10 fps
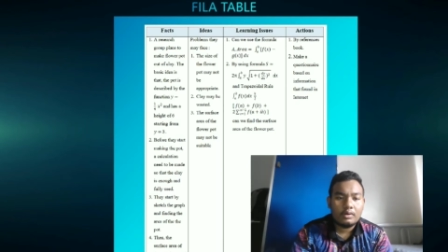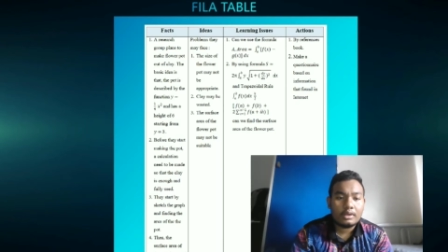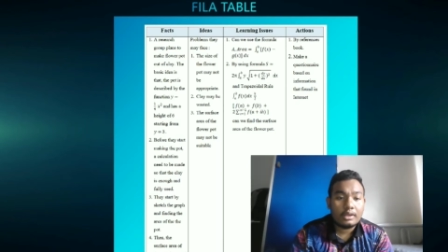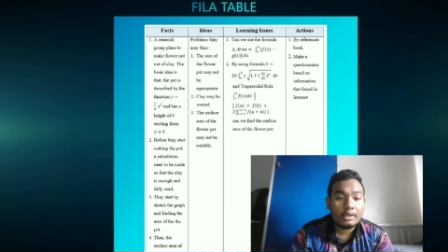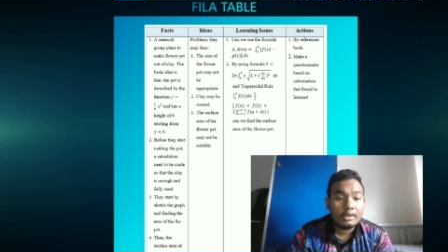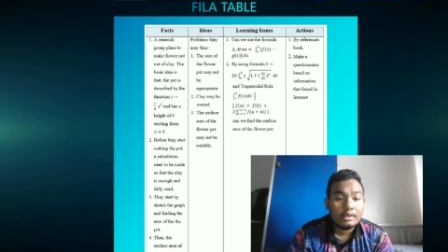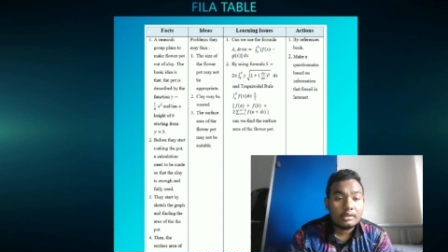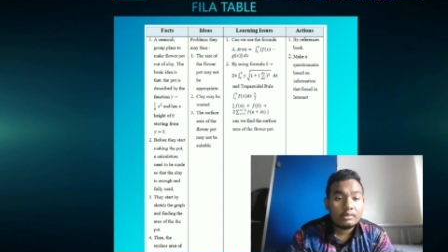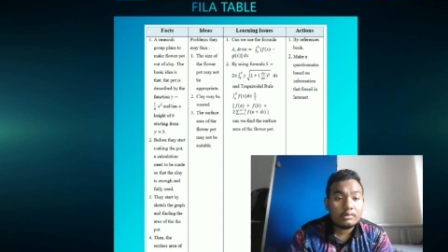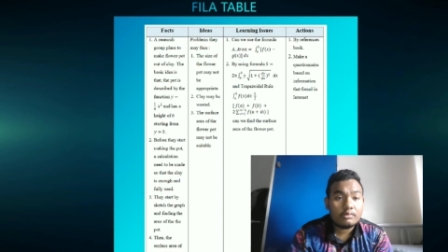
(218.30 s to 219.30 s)
Okay,
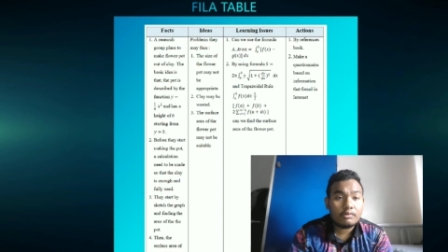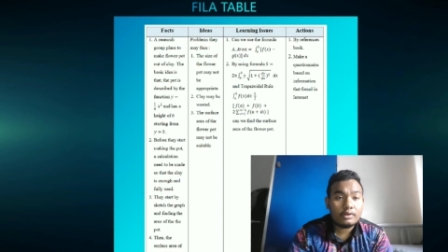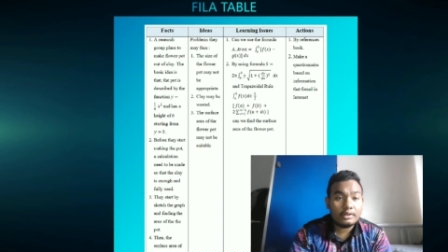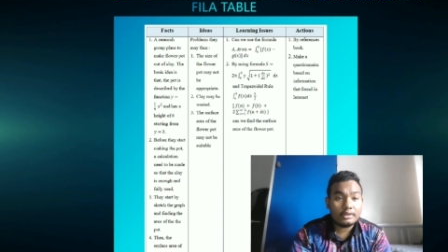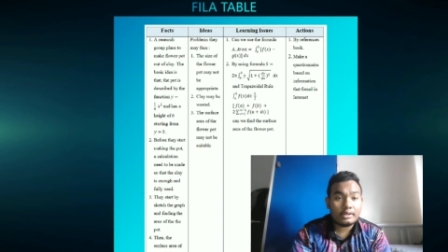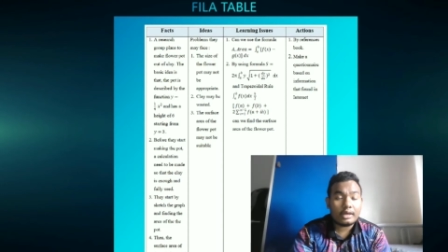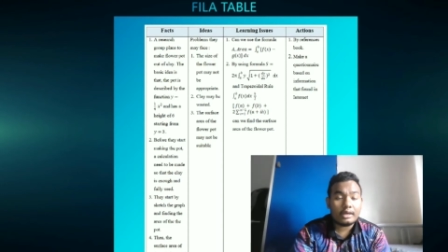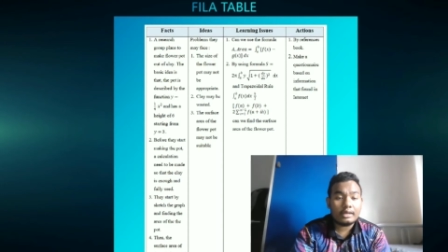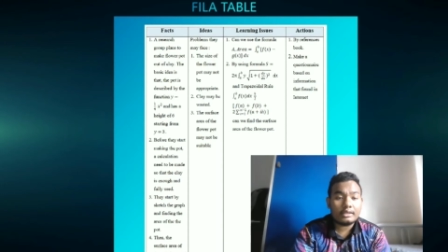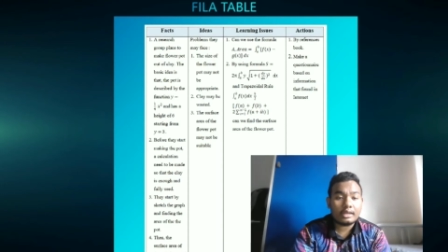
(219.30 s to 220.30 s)
so for the
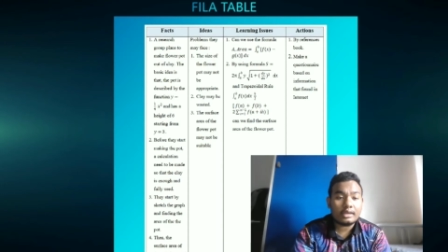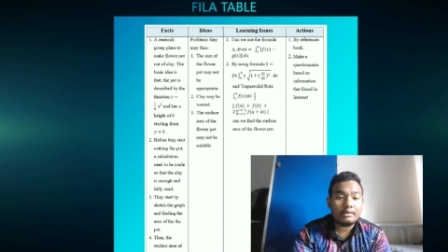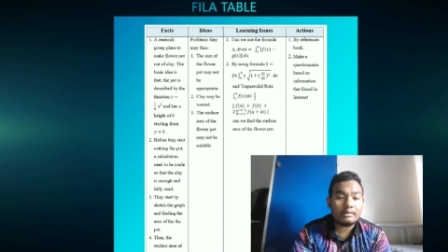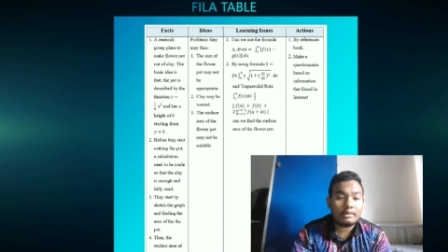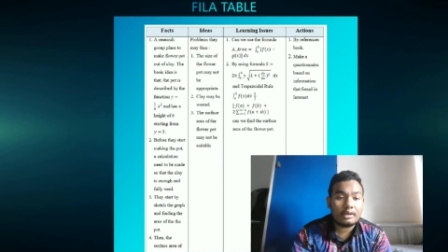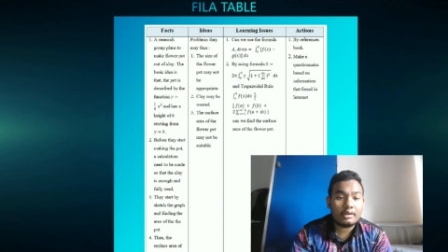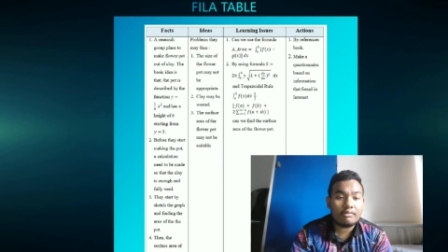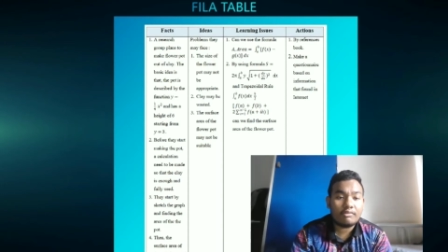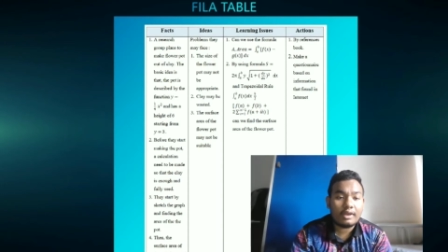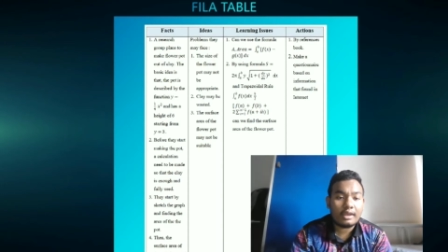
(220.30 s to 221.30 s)
second
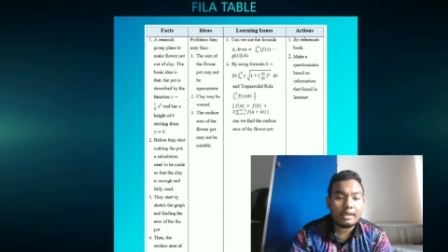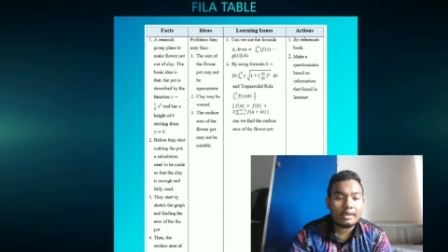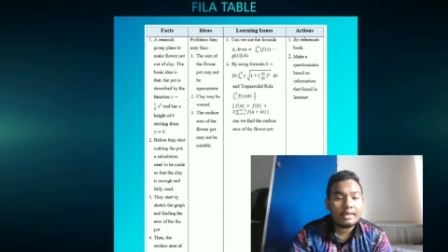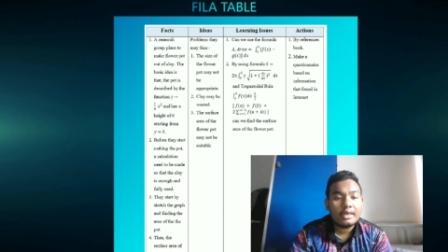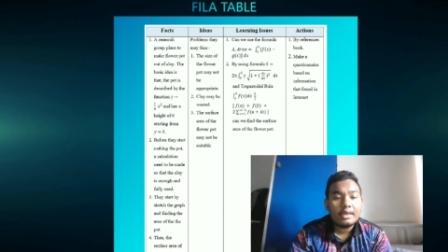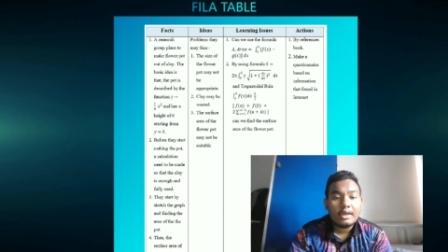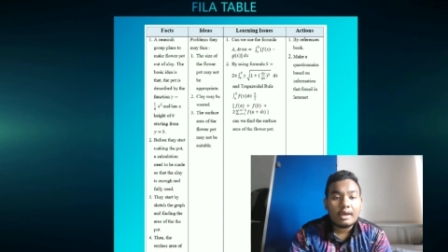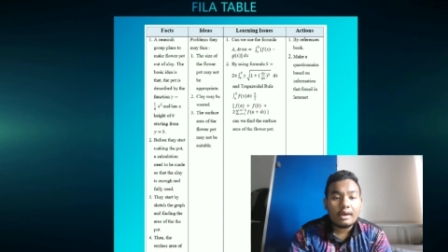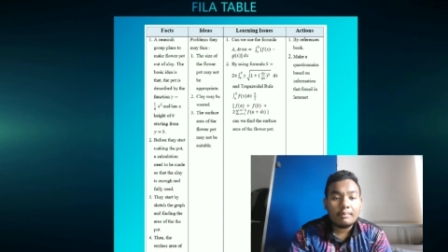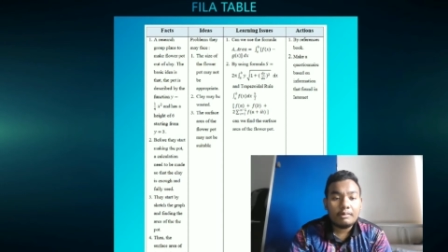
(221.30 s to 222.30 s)
fact,
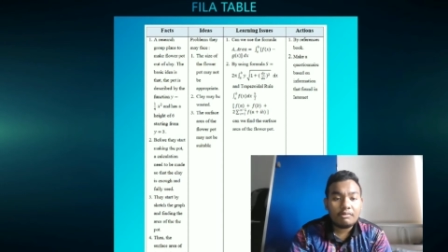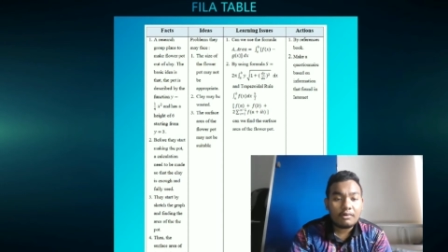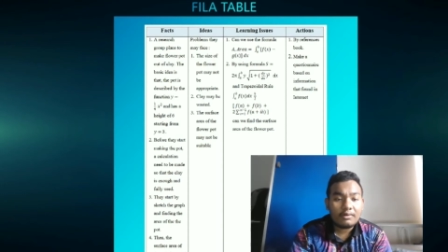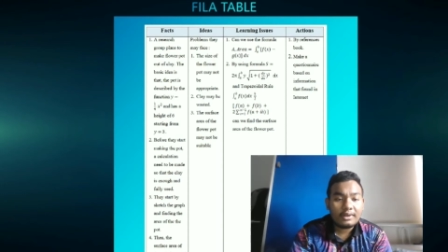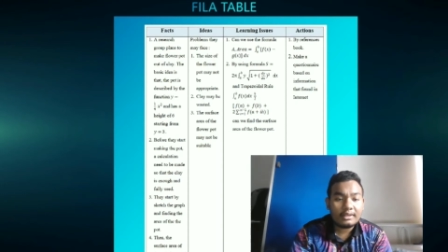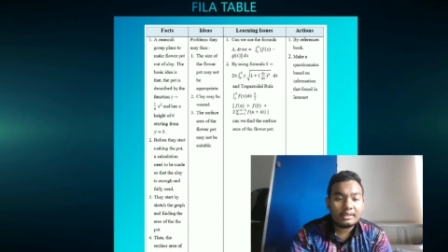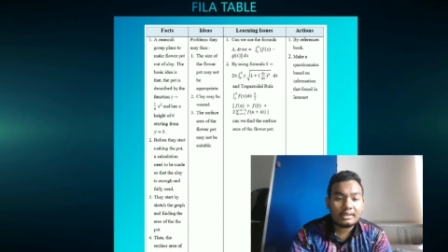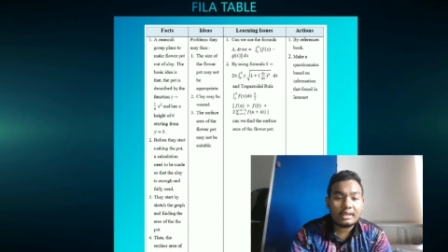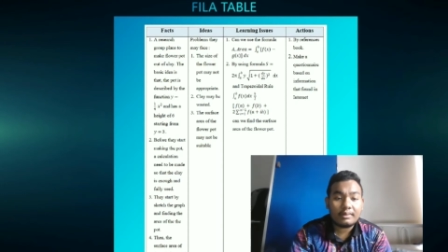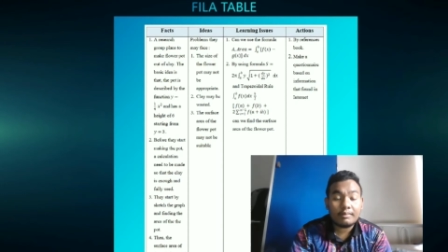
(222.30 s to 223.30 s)
before they
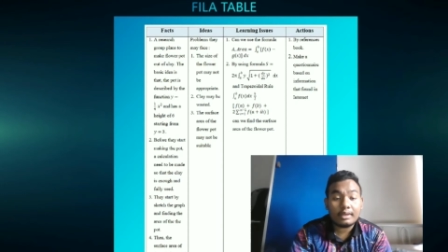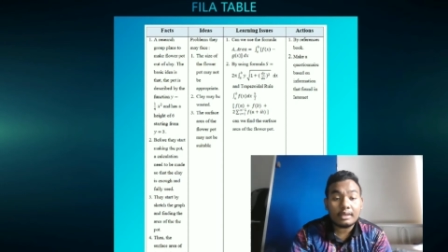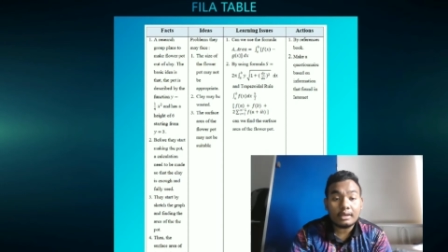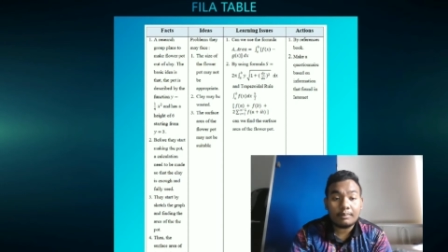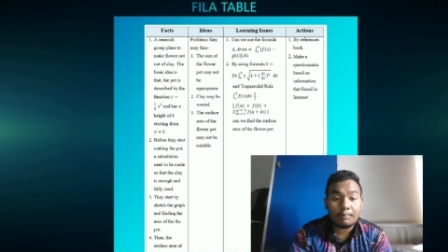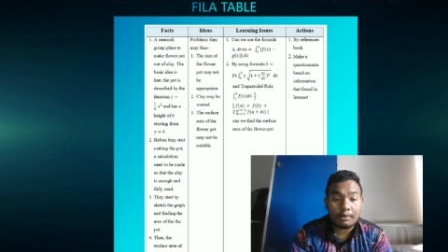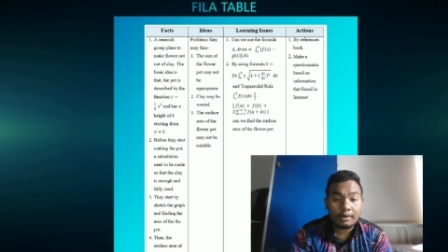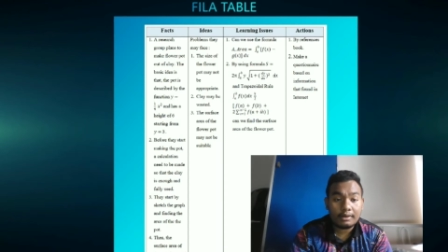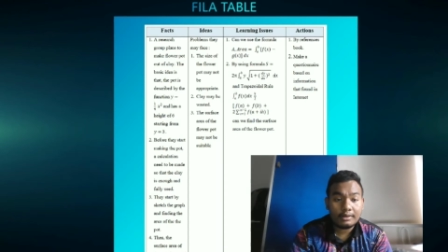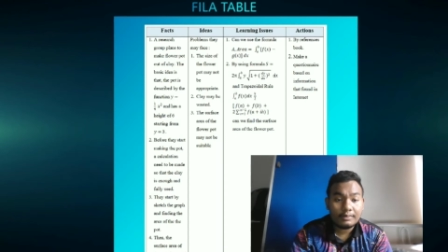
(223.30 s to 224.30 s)
start making the
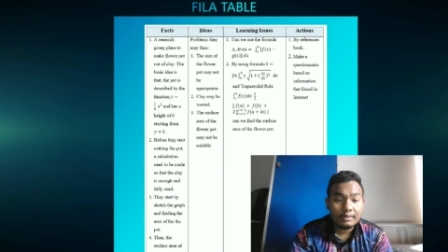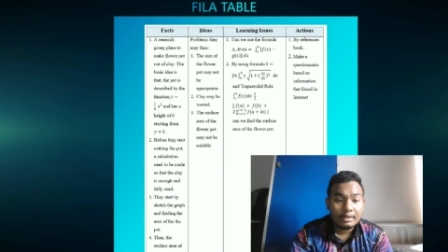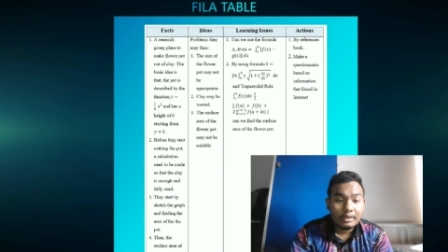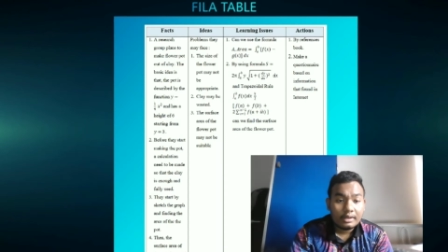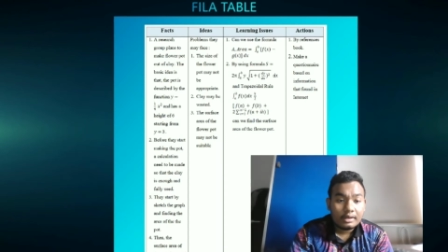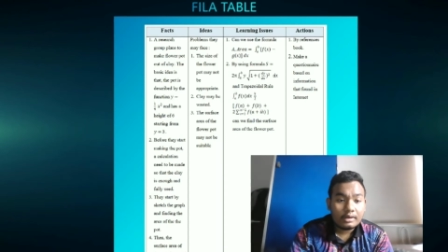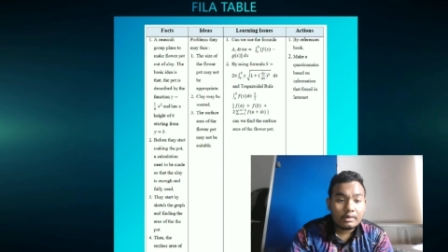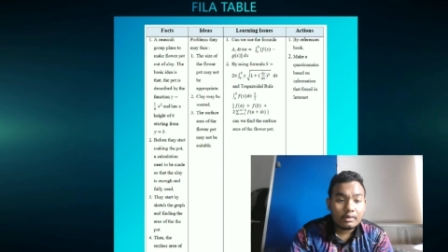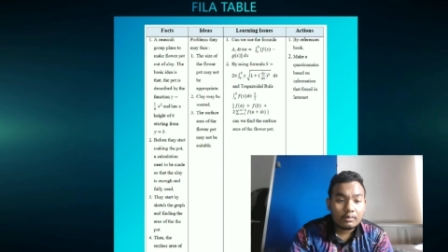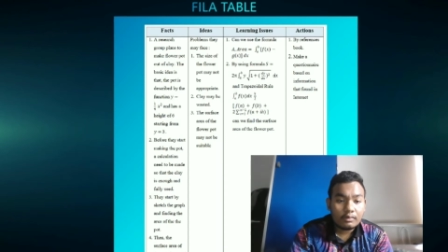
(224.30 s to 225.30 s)
pot,
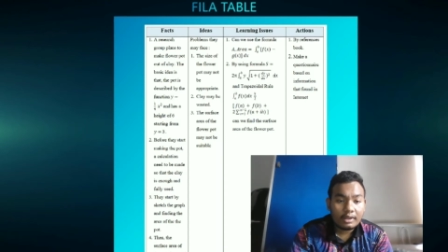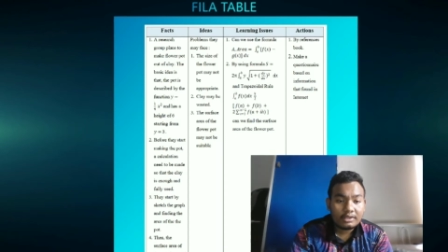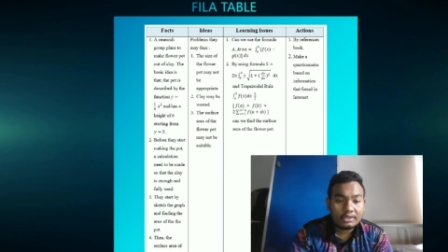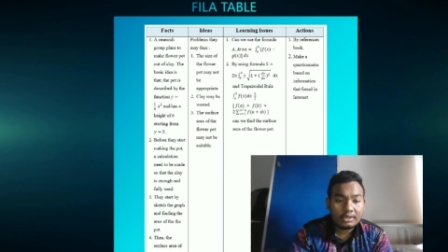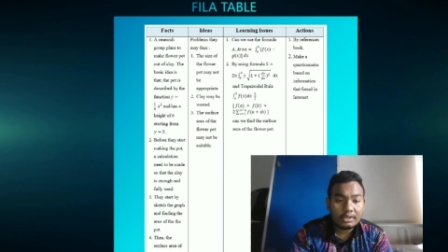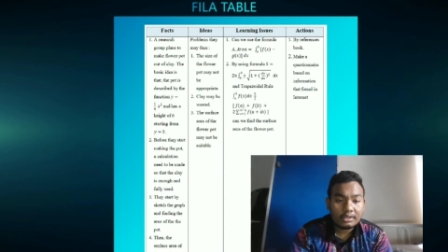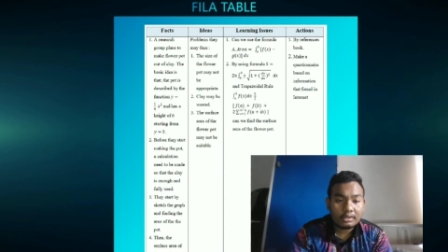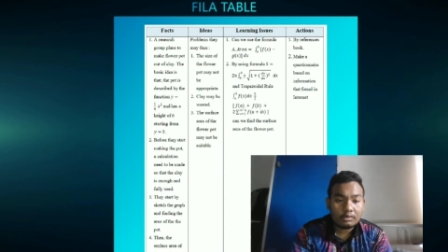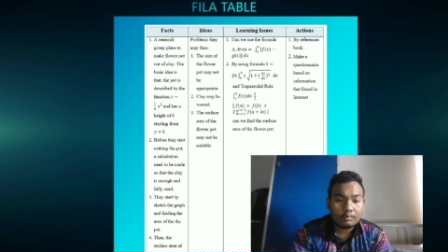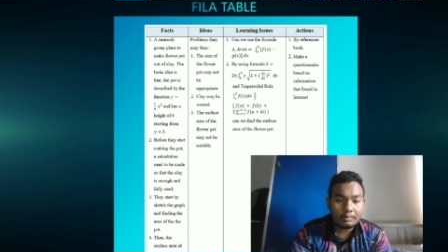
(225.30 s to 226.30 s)
the calculation need
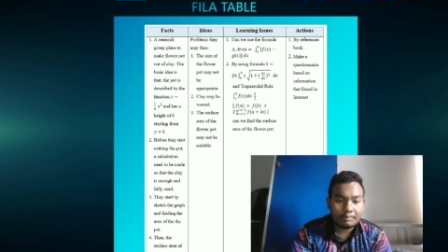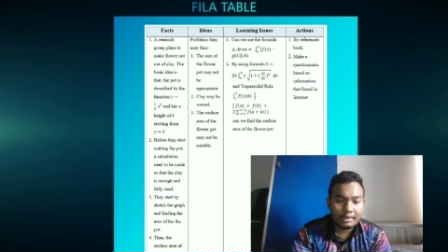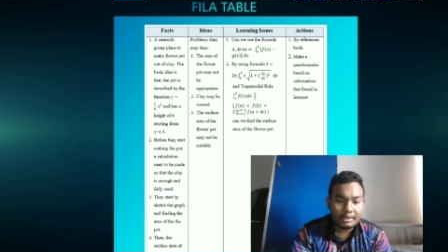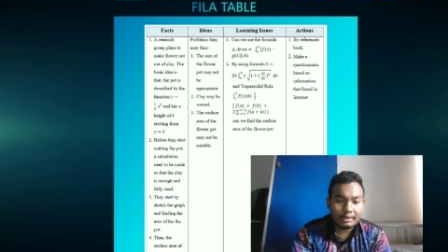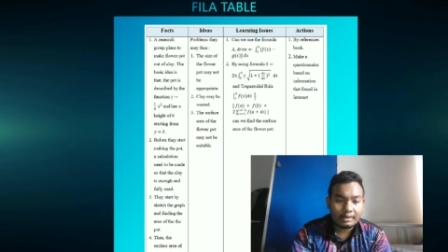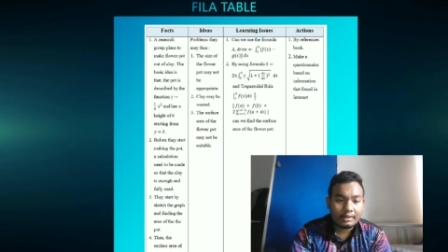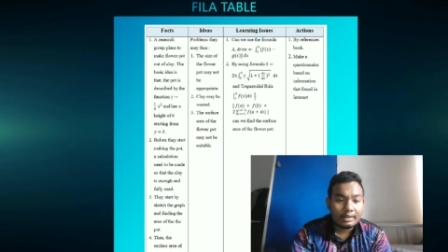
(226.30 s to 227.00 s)
to be made